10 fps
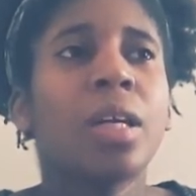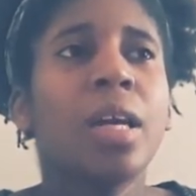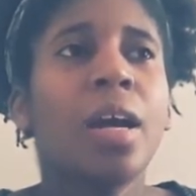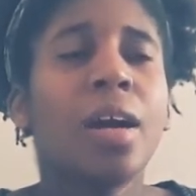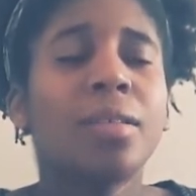
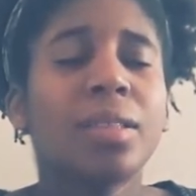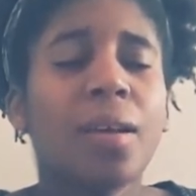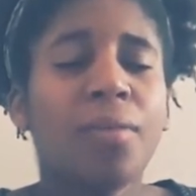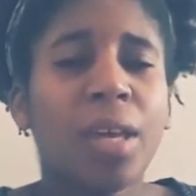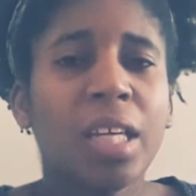of
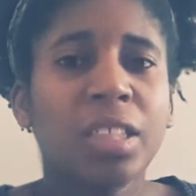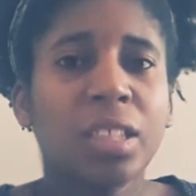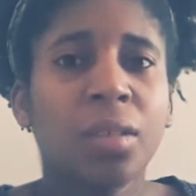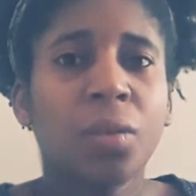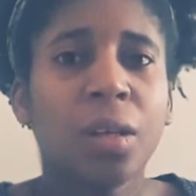salvation,
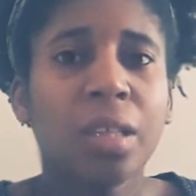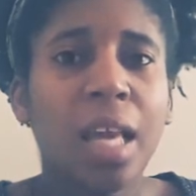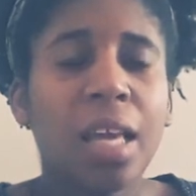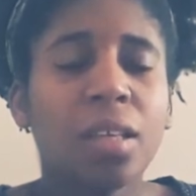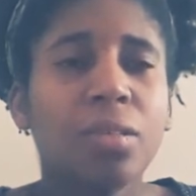Lord.
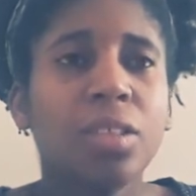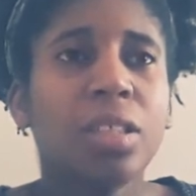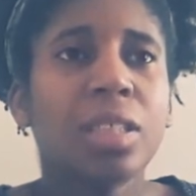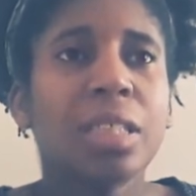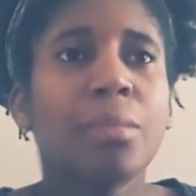Thank you,
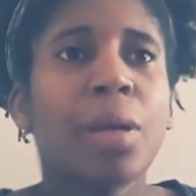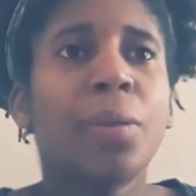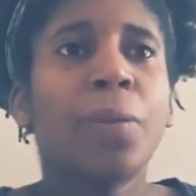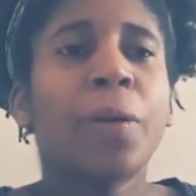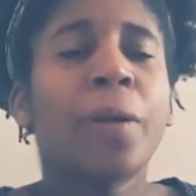Jesus, my Lord.